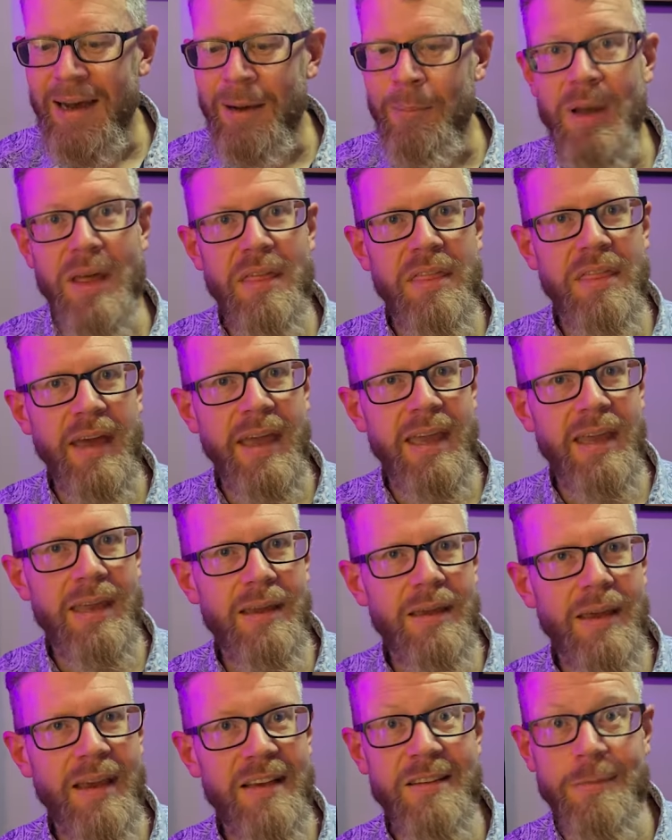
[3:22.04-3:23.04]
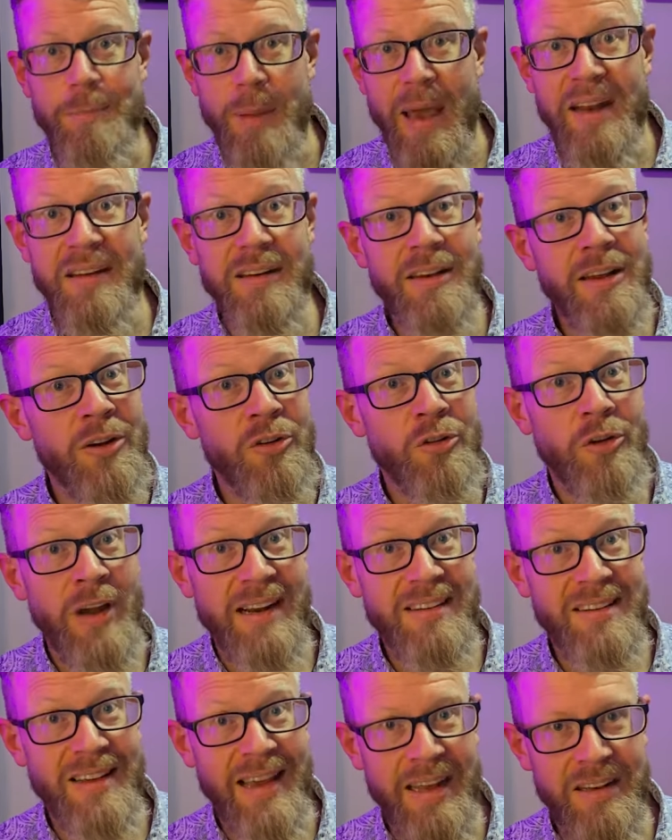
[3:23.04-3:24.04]
they expand and
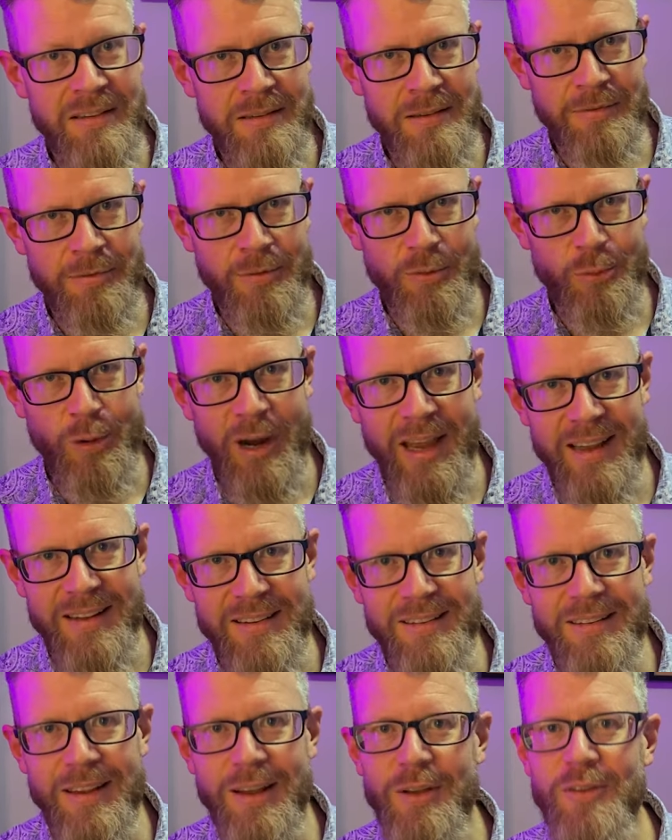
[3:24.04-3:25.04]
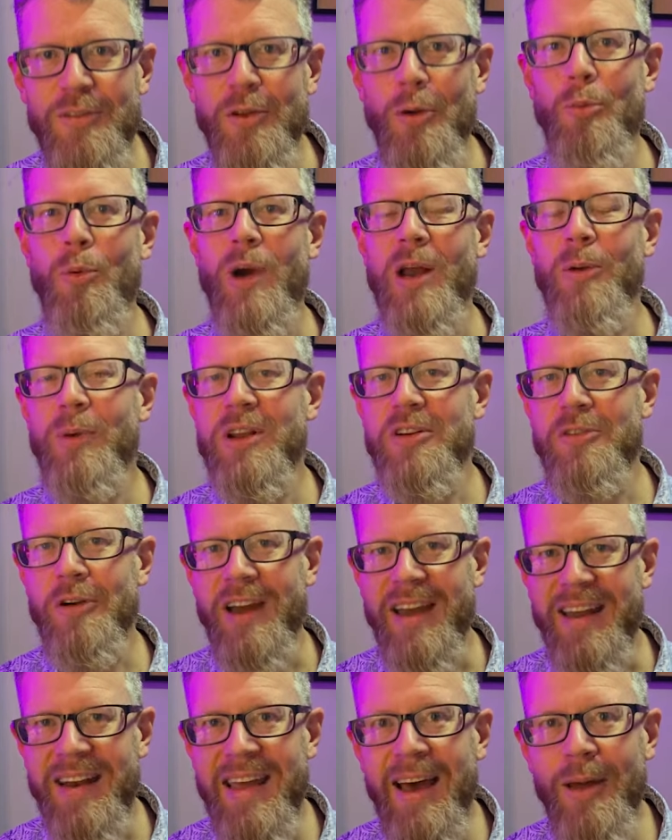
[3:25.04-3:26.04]
contract at different rates. So when we dry
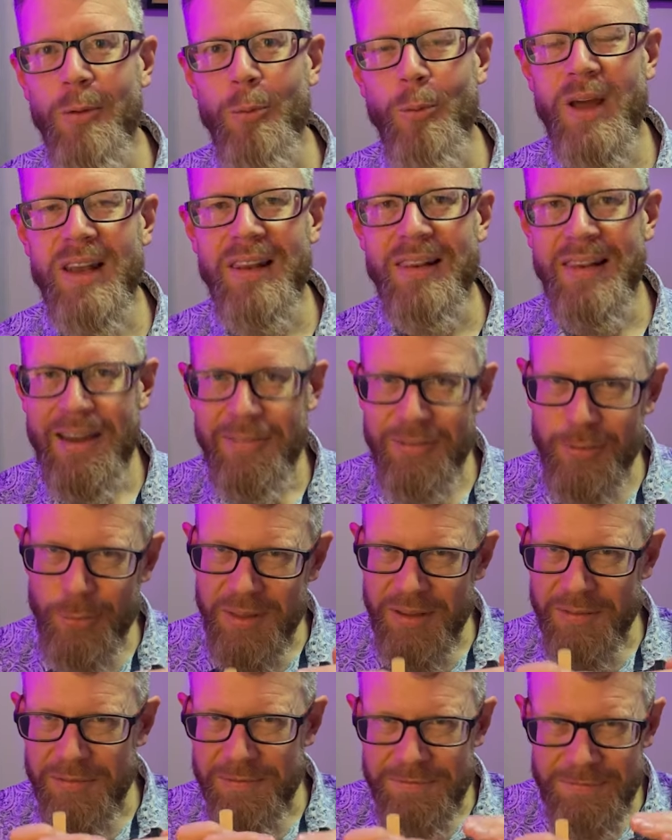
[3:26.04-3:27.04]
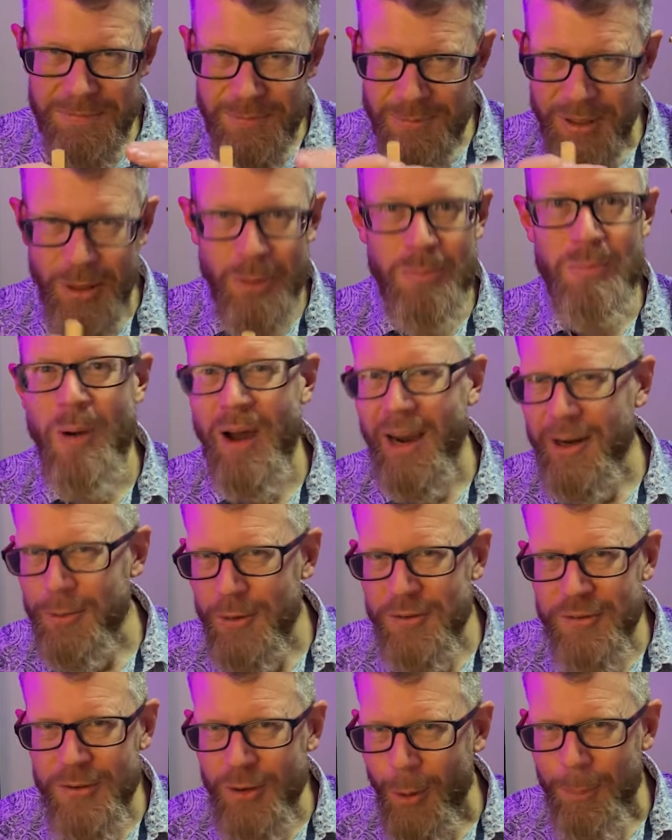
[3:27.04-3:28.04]
it out, we're left with a
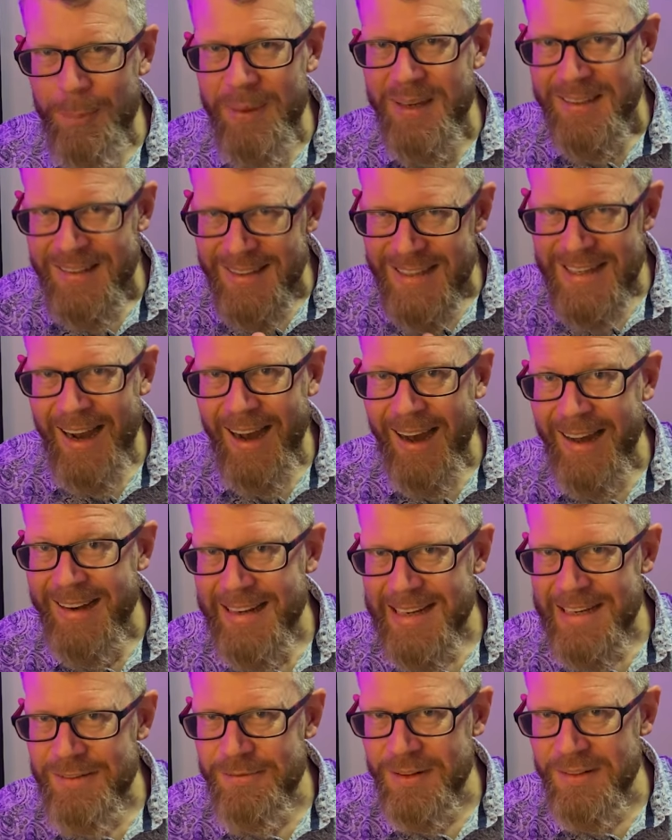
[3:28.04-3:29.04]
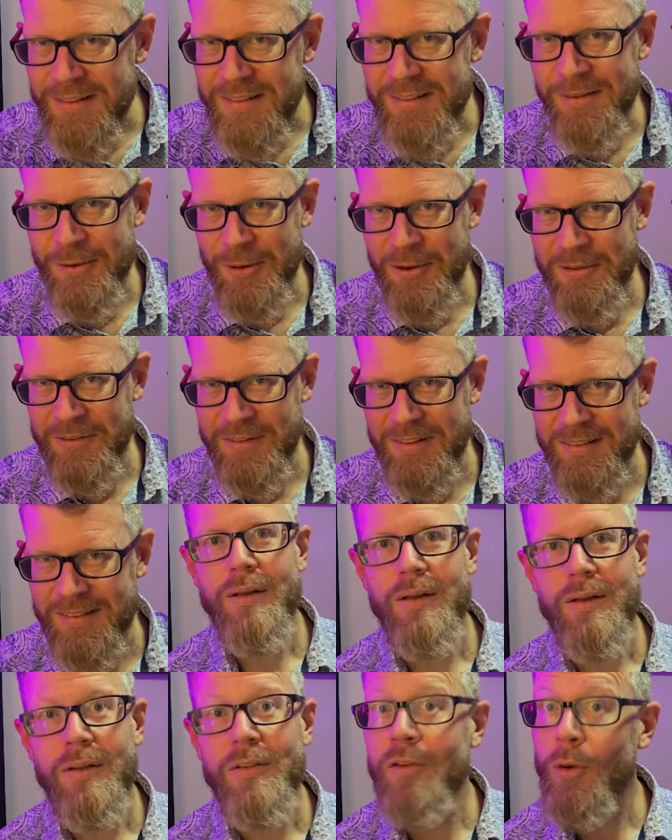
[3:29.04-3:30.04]
microscopically uneven
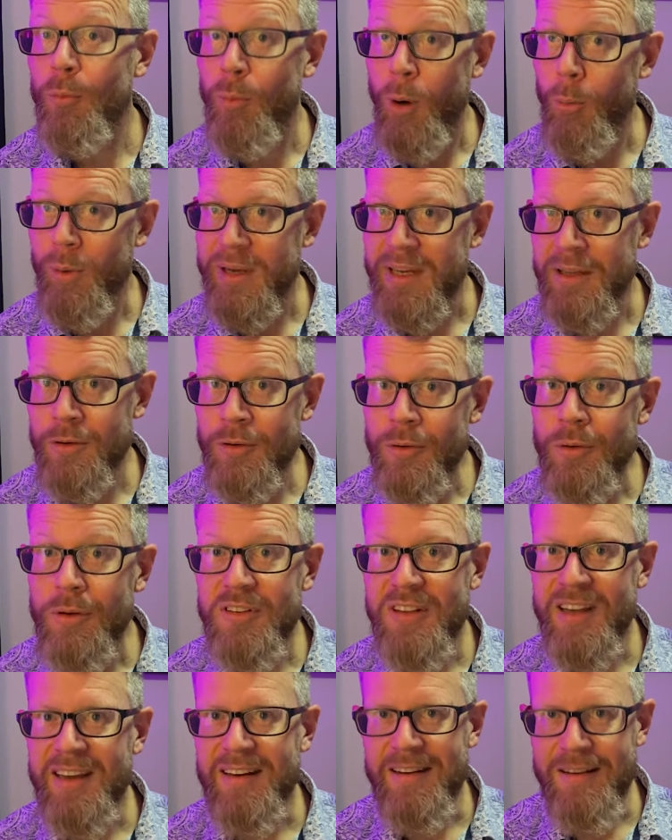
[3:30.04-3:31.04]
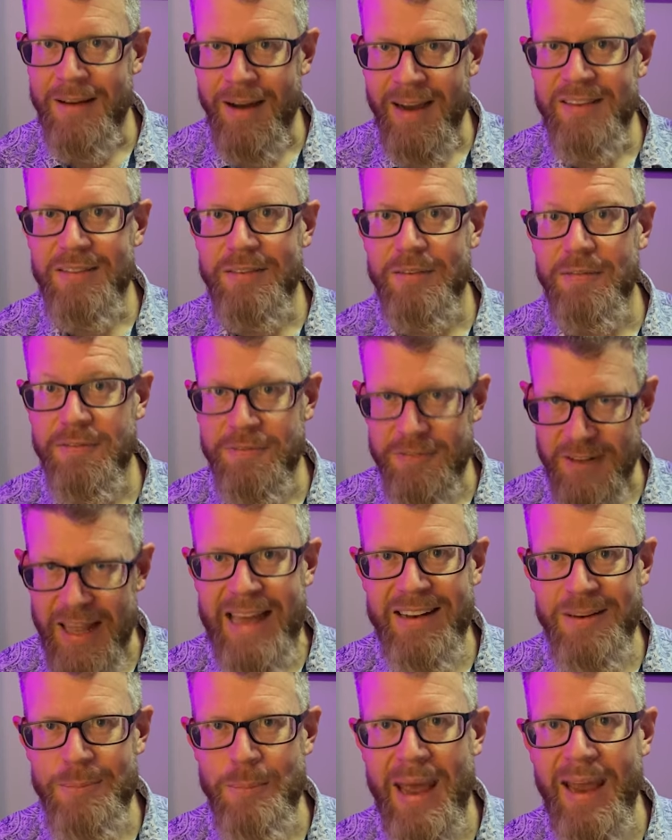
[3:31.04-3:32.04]
surface. So what we can do to get a nice
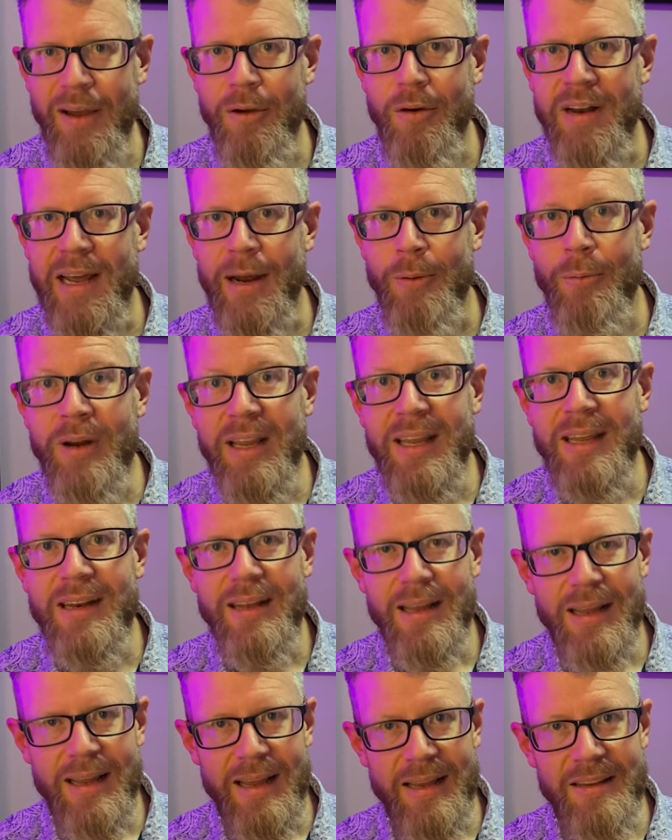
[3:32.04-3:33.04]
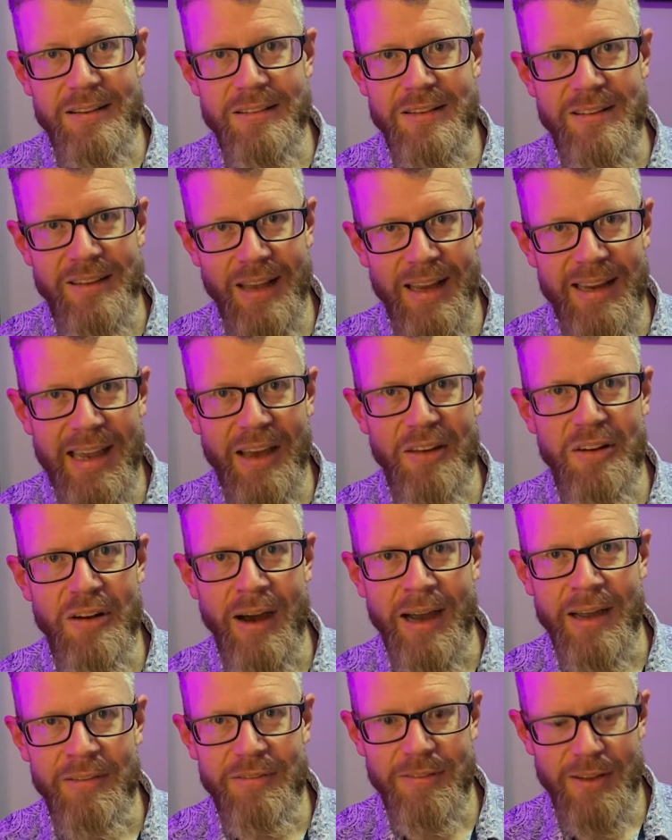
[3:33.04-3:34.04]
flat back on our reed is to take our
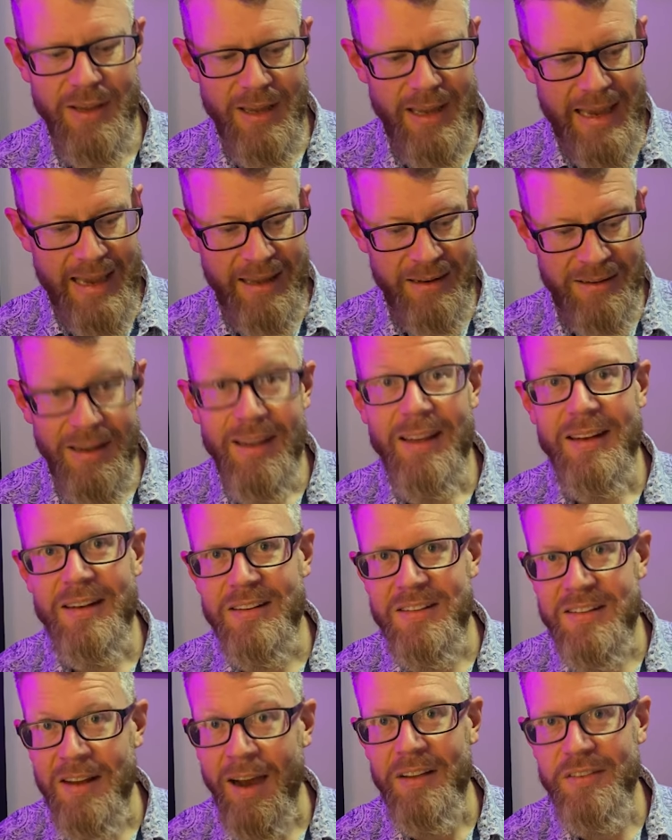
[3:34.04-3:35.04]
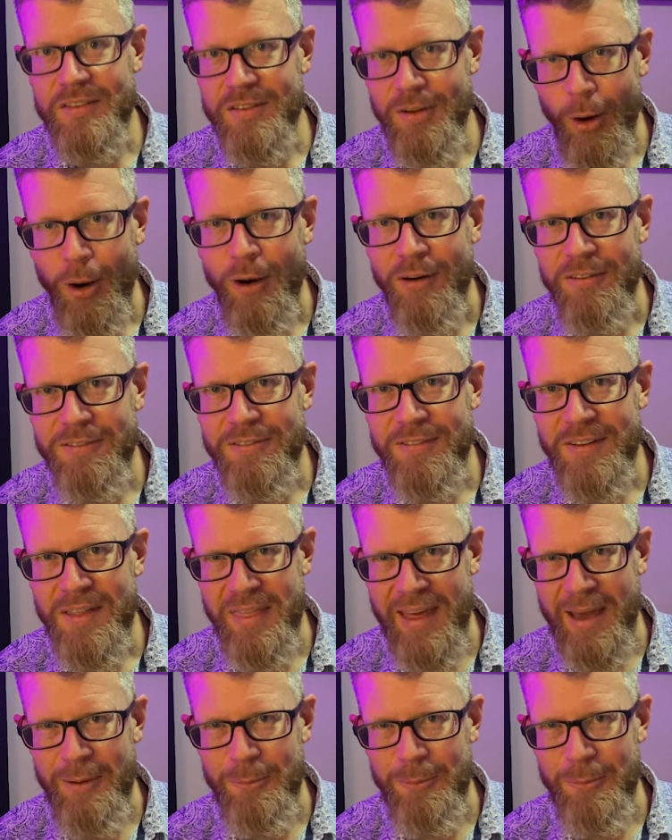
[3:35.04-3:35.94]
knife and dust off that